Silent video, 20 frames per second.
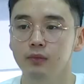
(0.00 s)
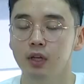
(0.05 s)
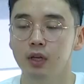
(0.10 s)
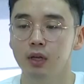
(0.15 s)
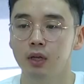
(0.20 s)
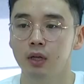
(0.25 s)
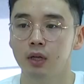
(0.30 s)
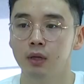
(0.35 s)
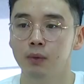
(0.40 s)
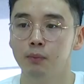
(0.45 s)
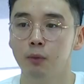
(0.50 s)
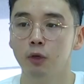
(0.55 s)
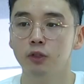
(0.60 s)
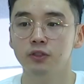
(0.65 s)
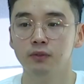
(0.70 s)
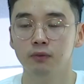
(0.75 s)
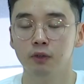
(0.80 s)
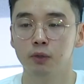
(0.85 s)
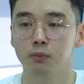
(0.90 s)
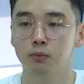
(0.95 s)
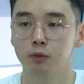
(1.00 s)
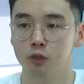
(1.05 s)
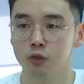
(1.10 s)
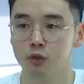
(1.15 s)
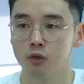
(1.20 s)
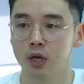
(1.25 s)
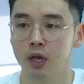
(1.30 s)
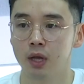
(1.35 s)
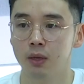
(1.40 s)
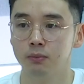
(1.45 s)
Most of our
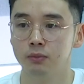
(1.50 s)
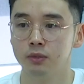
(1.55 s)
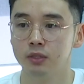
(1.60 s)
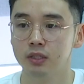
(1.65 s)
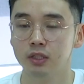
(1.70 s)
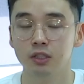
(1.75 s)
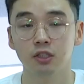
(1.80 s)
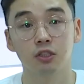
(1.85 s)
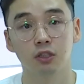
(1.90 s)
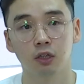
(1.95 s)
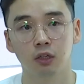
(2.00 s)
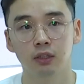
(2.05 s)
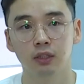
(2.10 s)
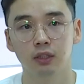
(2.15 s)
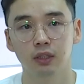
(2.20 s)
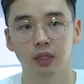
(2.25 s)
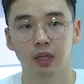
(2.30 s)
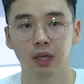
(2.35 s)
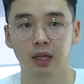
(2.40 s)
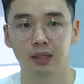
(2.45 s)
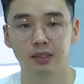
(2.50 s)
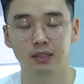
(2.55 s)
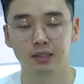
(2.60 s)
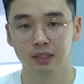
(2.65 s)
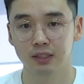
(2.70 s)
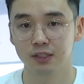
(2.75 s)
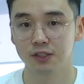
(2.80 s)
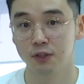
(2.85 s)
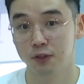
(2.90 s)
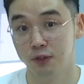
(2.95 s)
programs start at
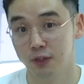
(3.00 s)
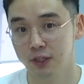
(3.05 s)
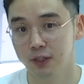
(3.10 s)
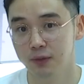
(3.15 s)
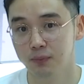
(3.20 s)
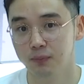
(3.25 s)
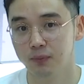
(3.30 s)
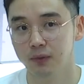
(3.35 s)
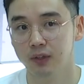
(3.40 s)
6:30,